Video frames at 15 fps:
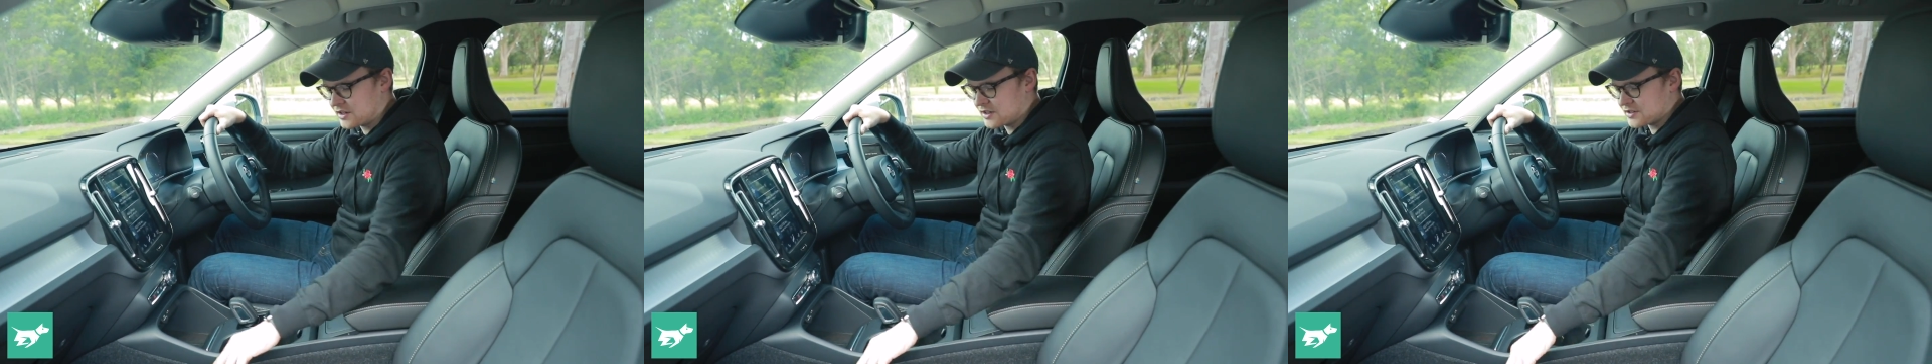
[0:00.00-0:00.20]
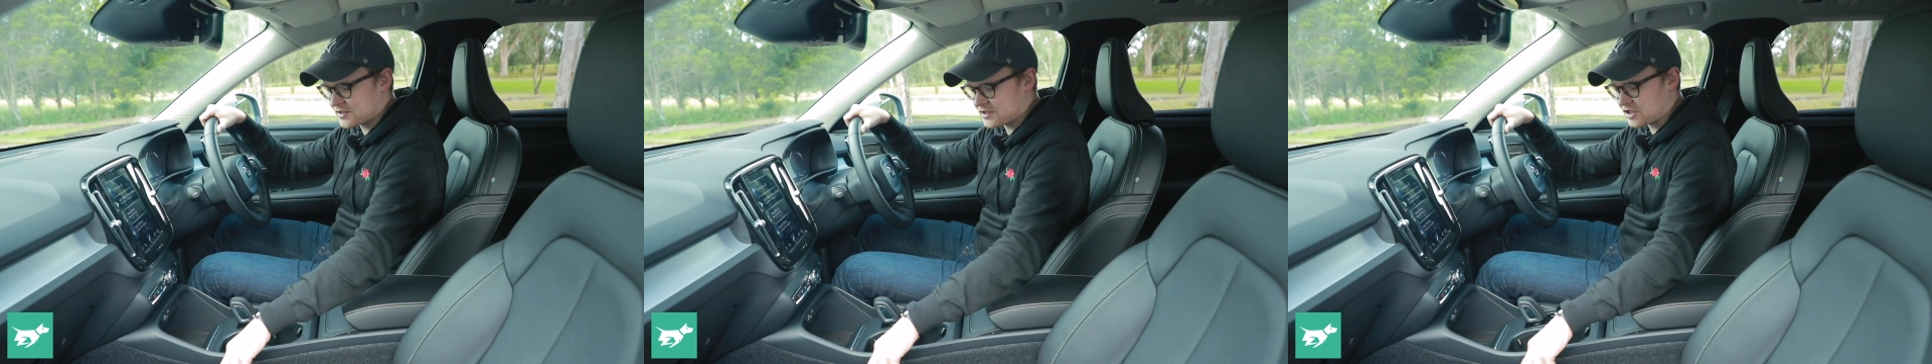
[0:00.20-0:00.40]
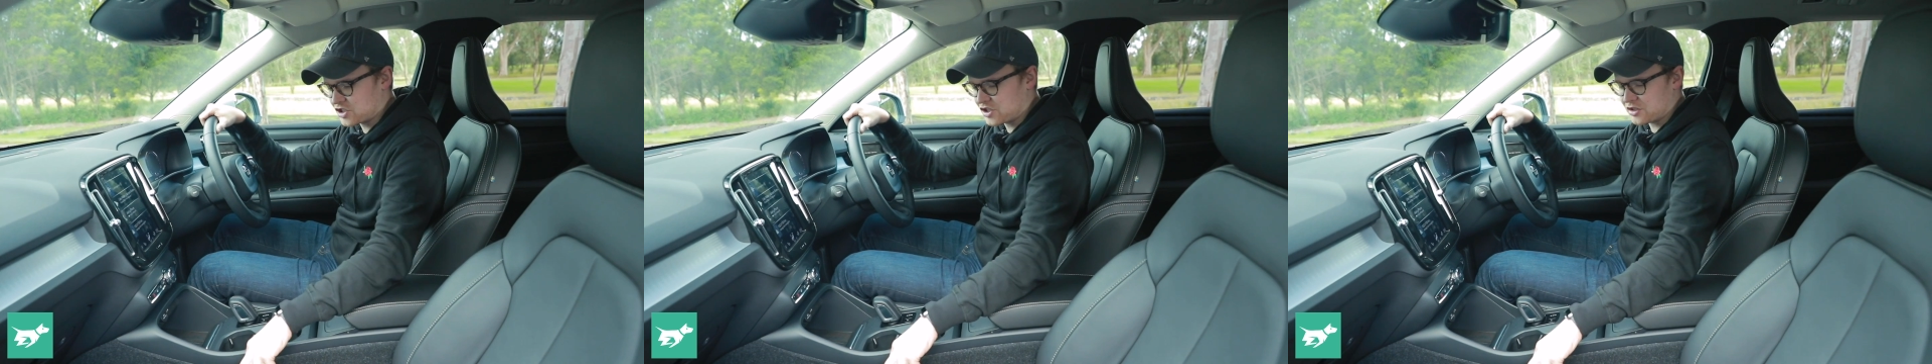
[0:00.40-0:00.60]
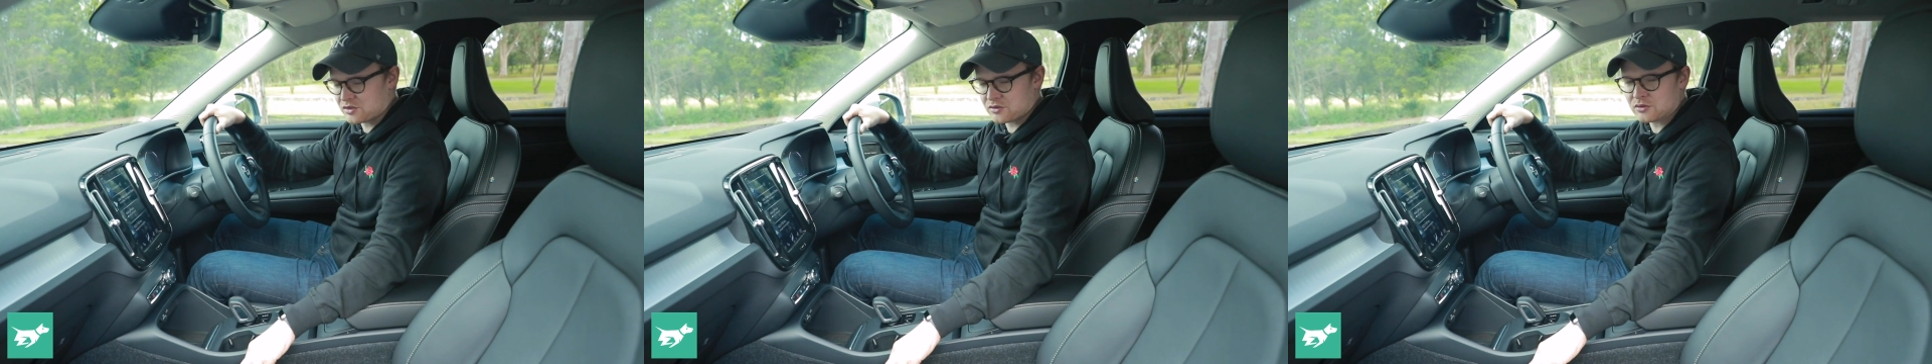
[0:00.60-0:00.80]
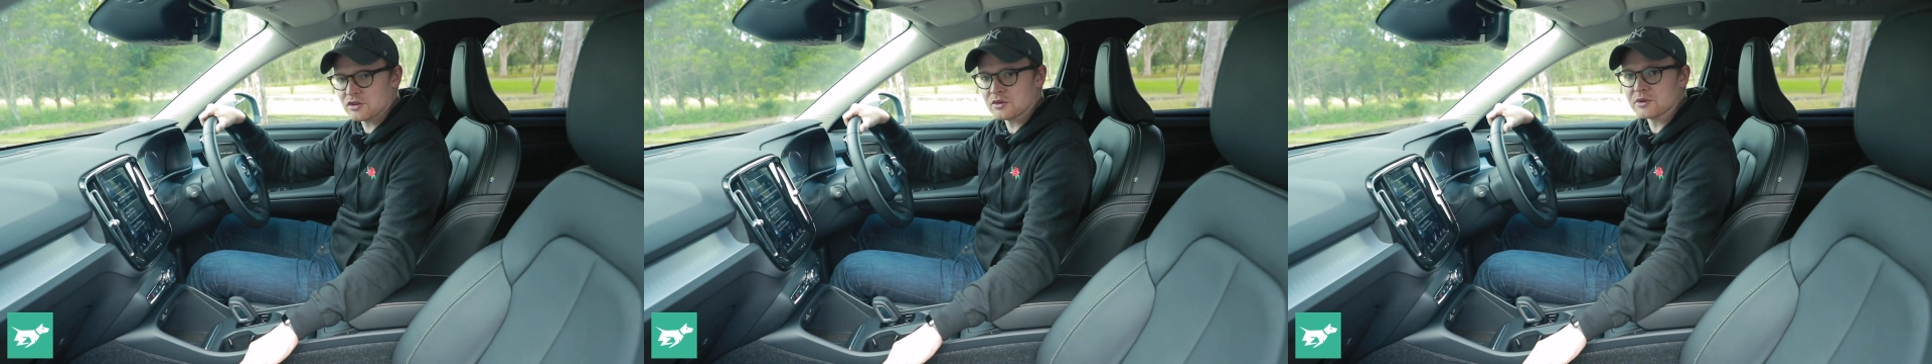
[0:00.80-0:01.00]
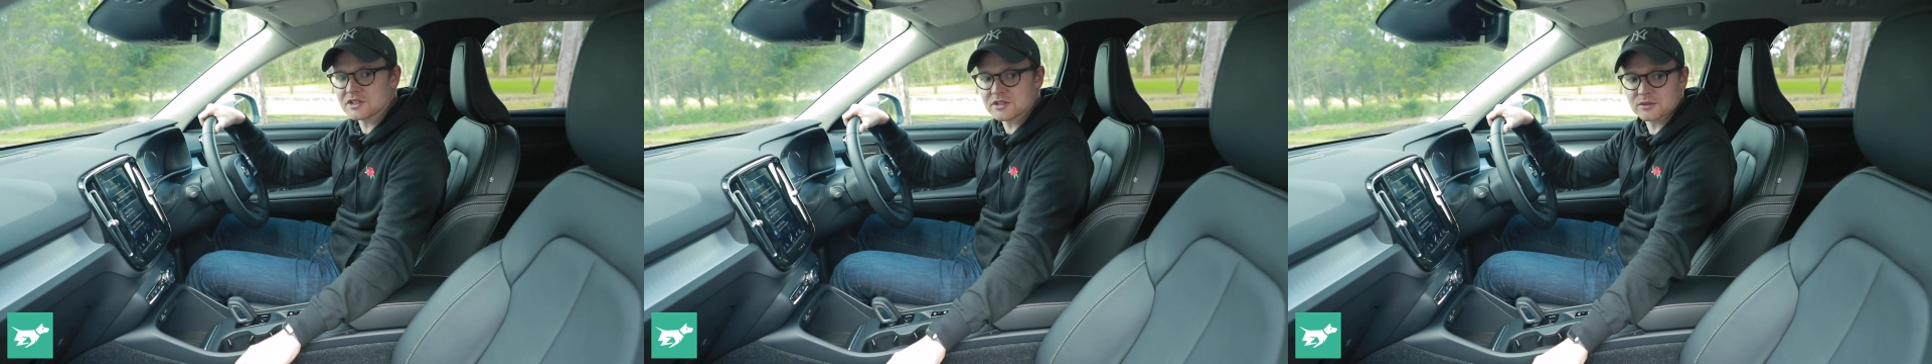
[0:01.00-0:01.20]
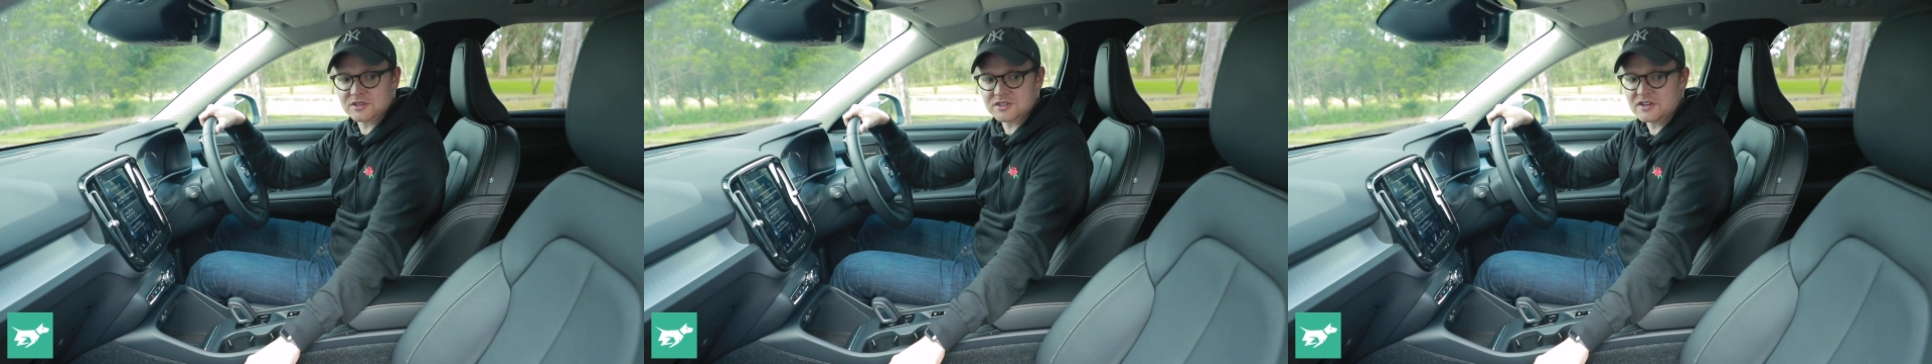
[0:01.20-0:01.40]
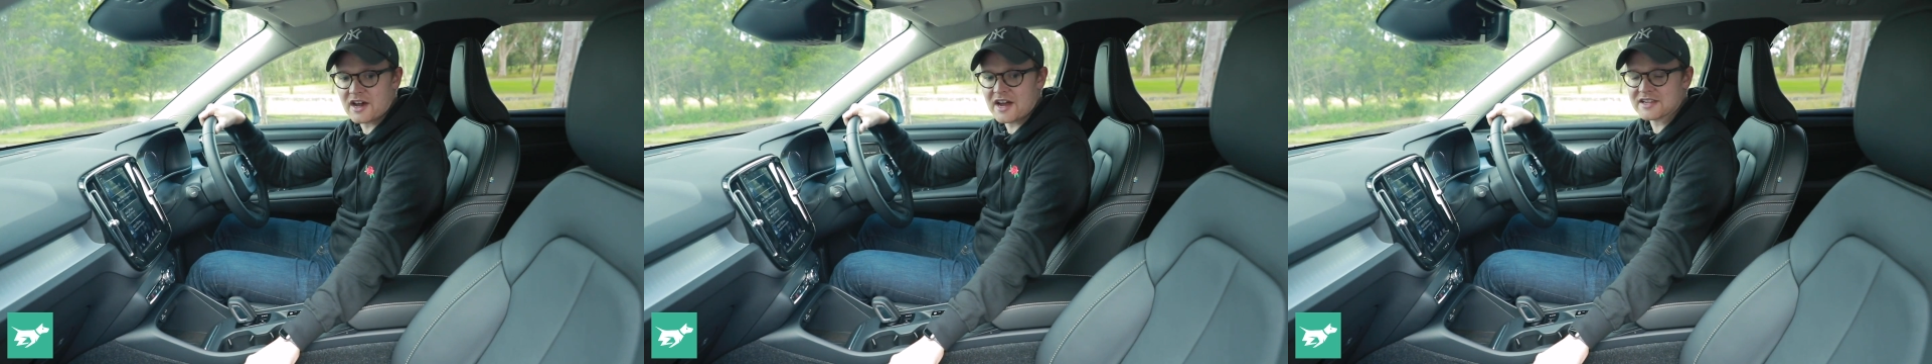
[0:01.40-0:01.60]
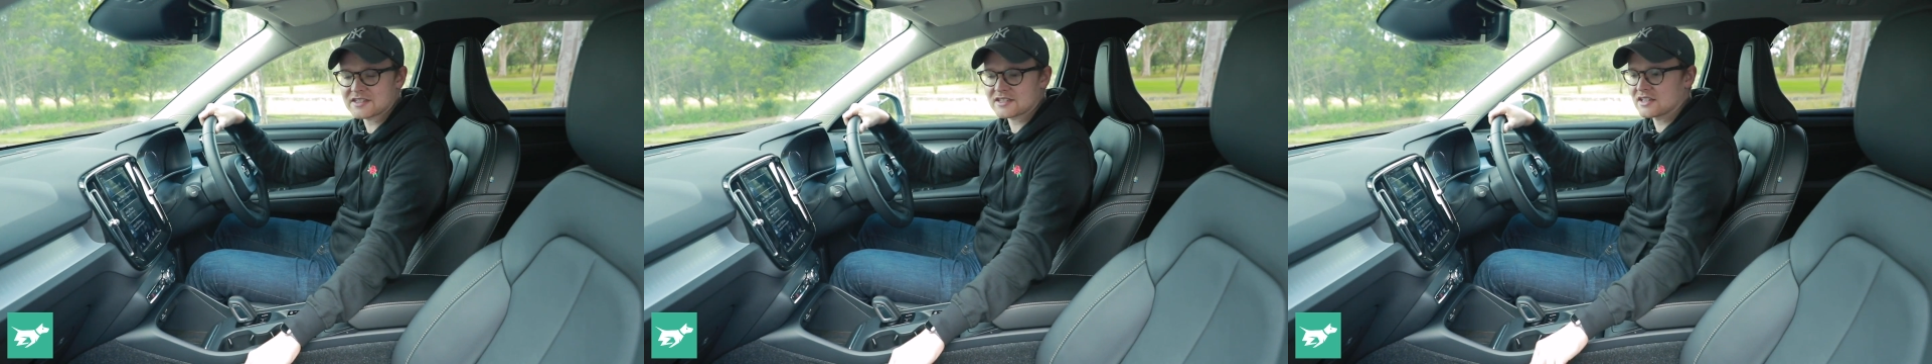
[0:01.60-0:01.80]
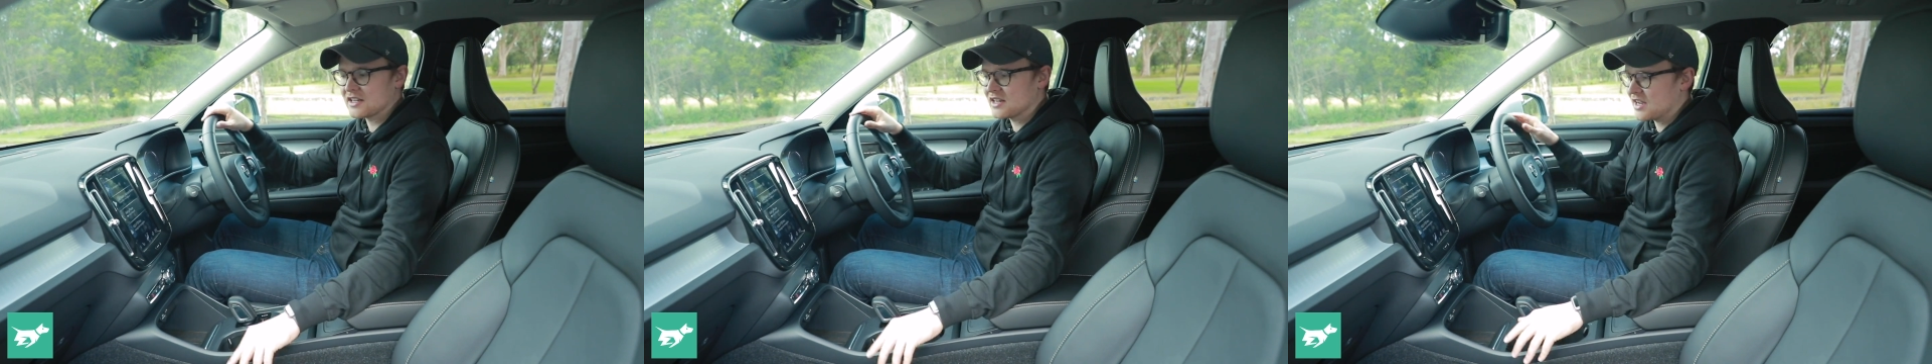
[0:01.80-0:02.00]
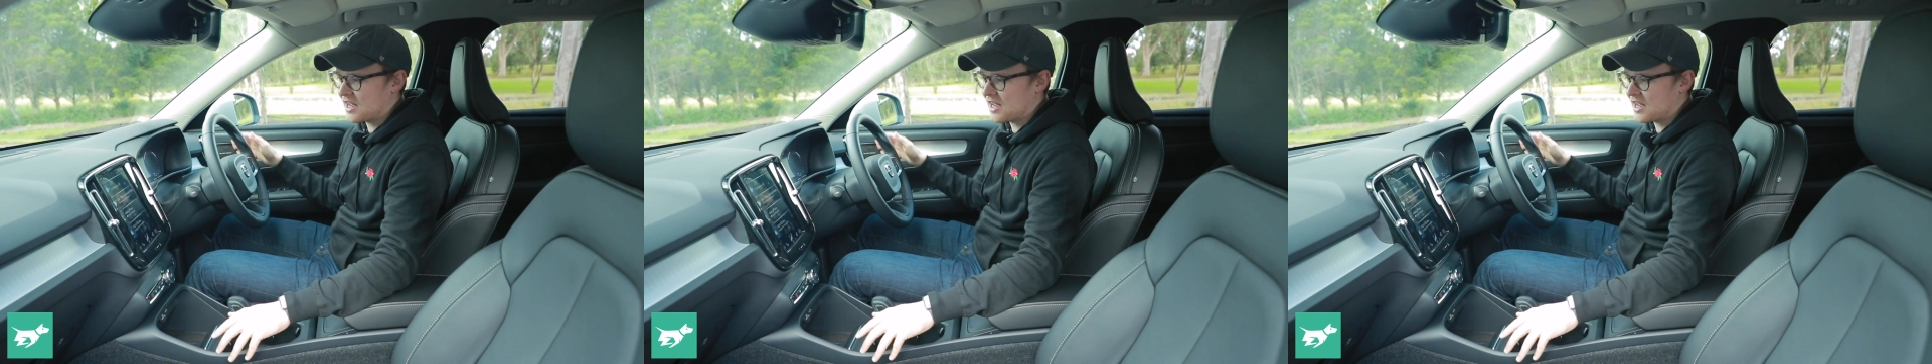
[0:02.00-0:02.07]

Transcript: stitching through it, which looks nice,